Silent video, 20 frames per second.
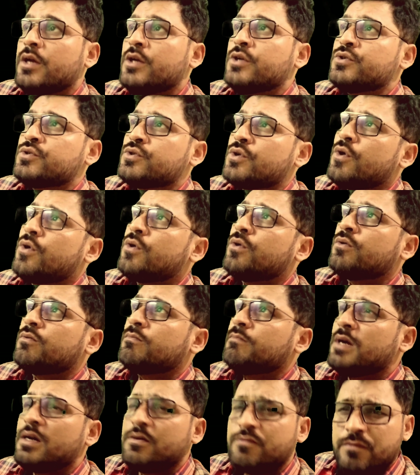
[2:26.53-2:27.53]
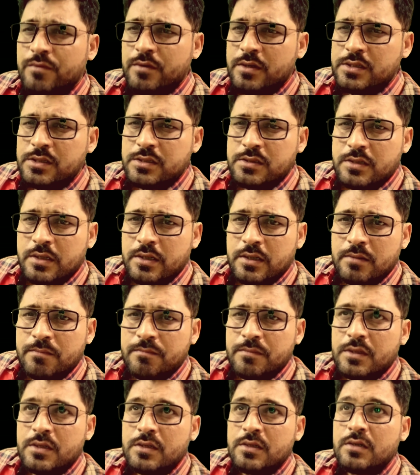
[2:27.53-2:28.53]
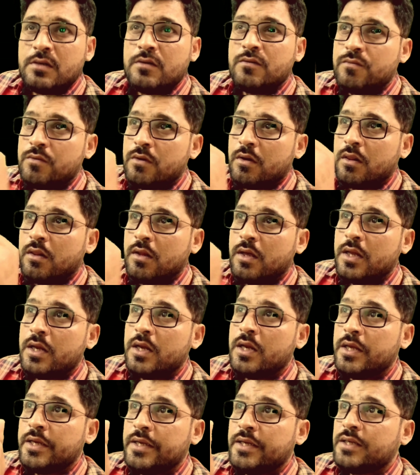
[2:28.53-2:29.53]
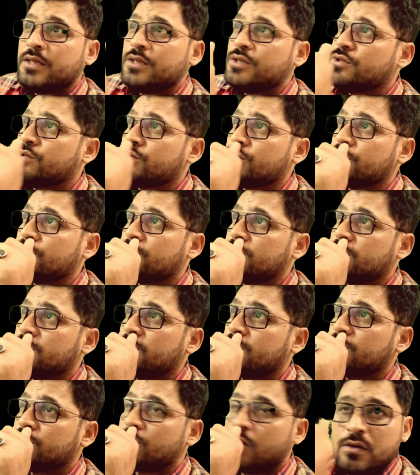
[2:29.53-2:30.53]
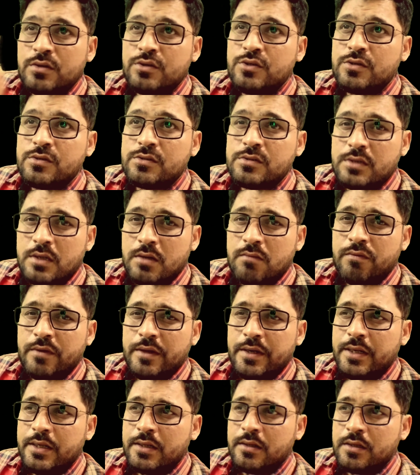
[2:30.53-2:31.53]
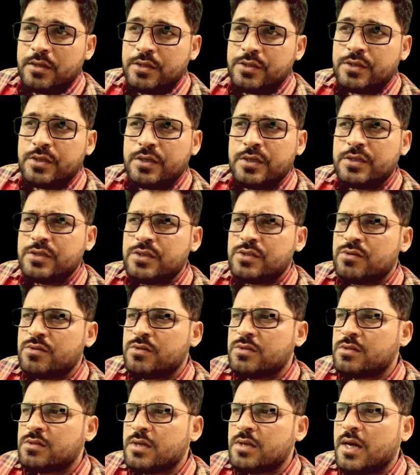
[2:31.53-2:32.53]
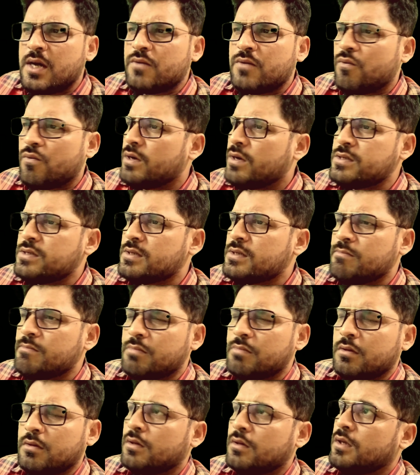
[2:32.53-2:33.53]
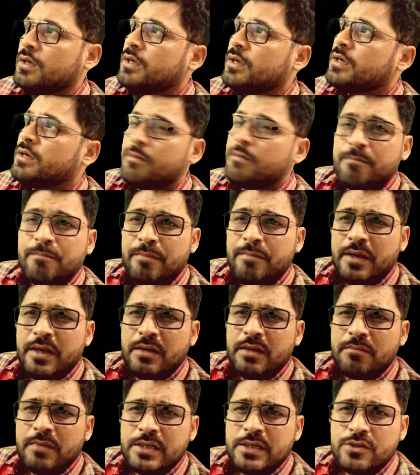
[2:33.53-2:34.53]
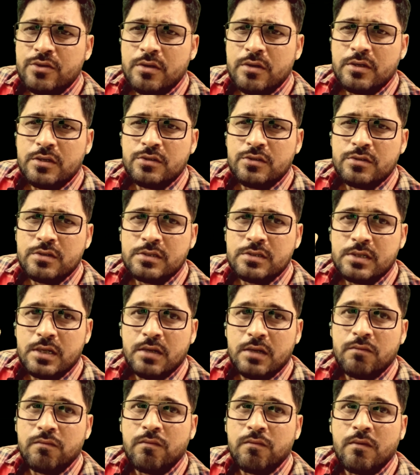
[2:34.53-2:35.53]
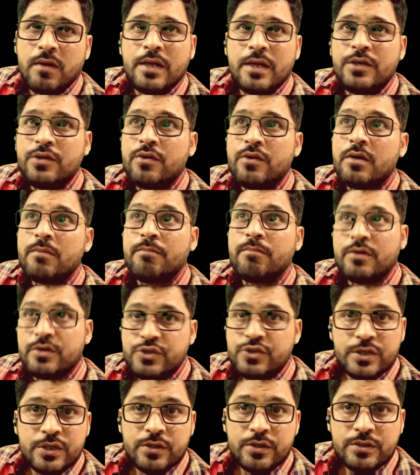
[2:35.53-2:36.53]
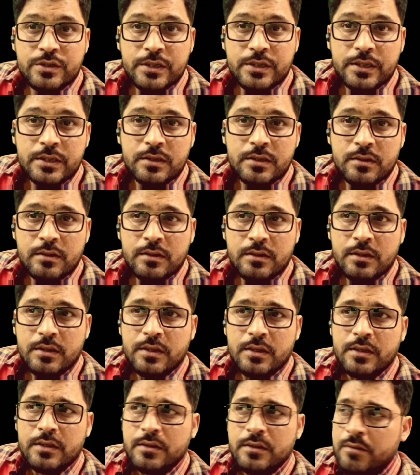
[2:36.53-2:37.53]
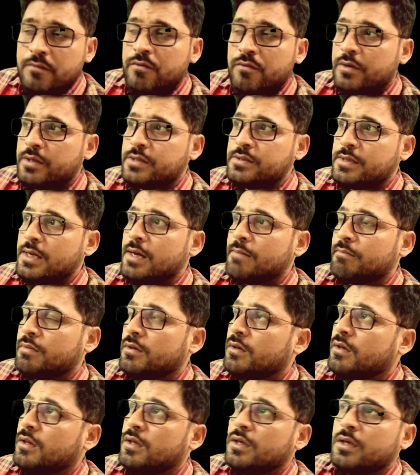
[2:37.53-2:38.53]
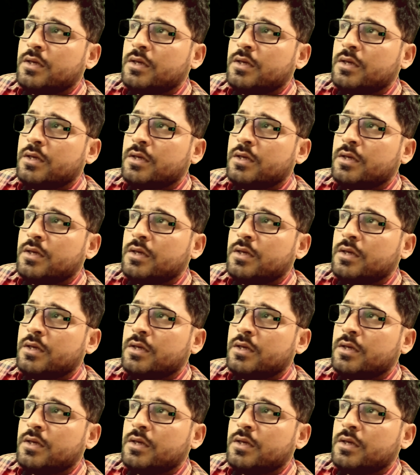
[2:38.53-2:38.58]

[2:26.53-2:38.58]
So my first tip for learning to talk to yourself in English is to start very simple. Begin by talking to yourself when you are brushing your teeth, for example.